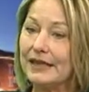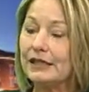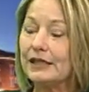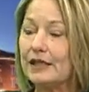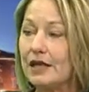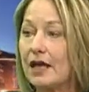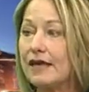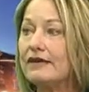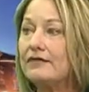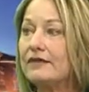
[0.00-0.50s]

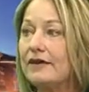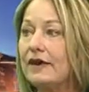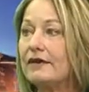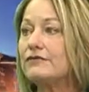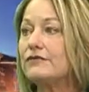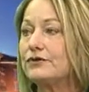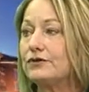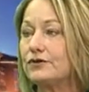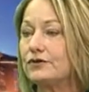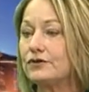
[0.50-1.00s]
life
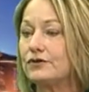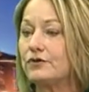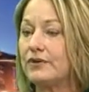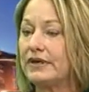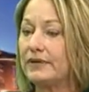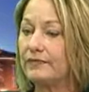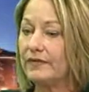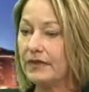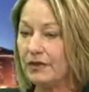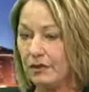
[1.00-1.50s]
after
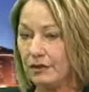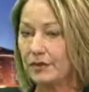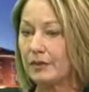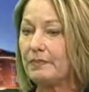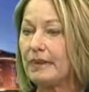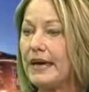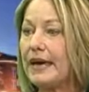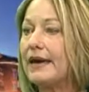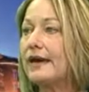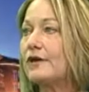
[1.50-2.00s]
Hewlett
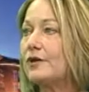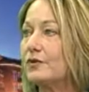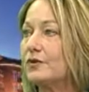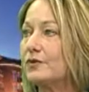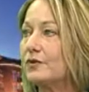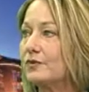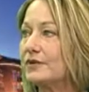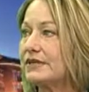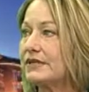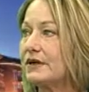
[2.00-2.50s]

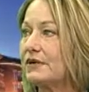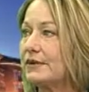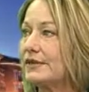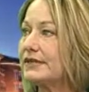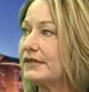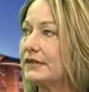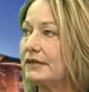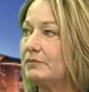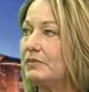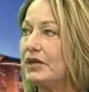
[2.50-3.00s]
Packard was
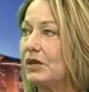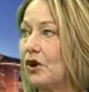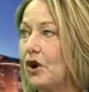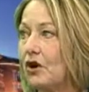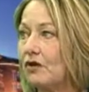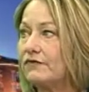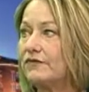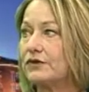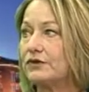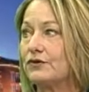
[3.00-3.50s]
always going to be
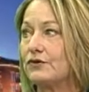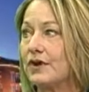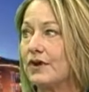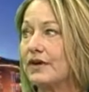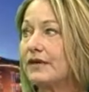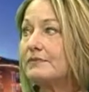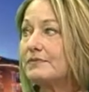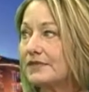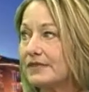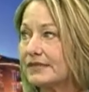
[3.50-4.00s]
golf and
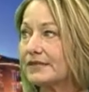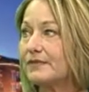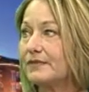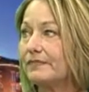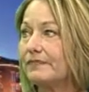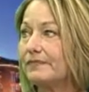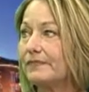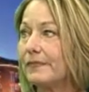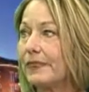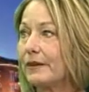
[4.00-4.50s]
grapes.
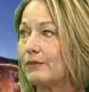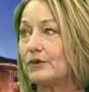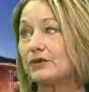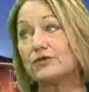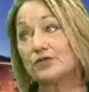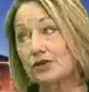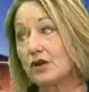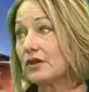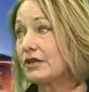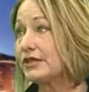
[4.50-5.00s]
We
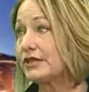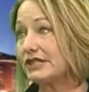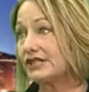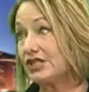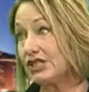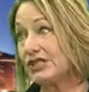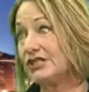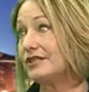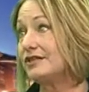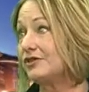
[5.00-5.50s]
used to call it the
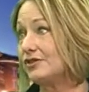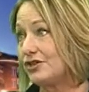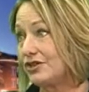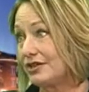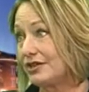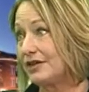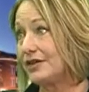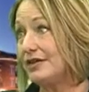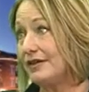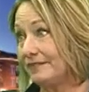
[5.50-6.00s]

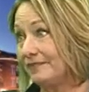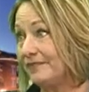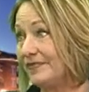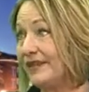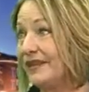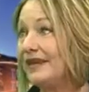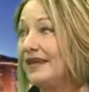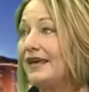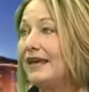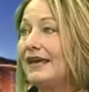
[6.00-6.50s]
G&G.
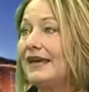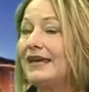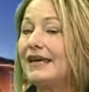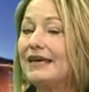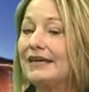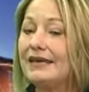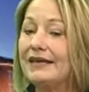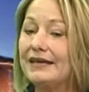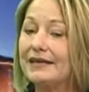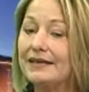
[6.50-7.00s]

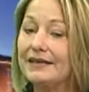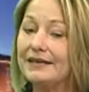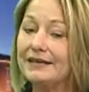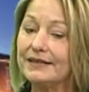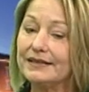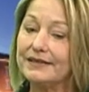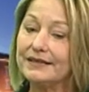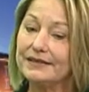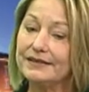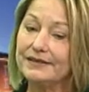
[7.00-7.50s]

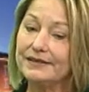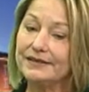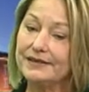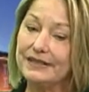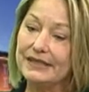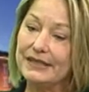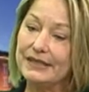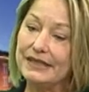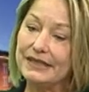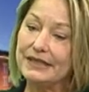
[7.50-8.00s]
And
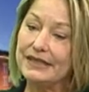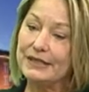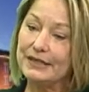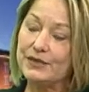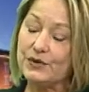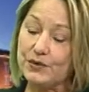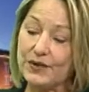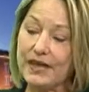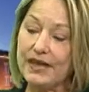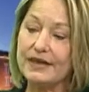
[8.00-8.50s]

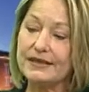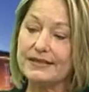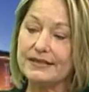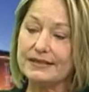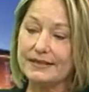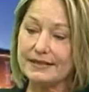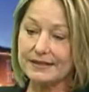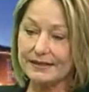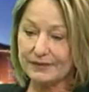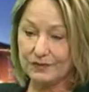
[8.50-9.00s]
so
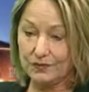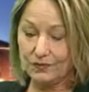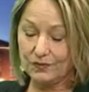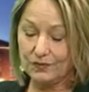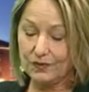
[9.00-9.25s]
that's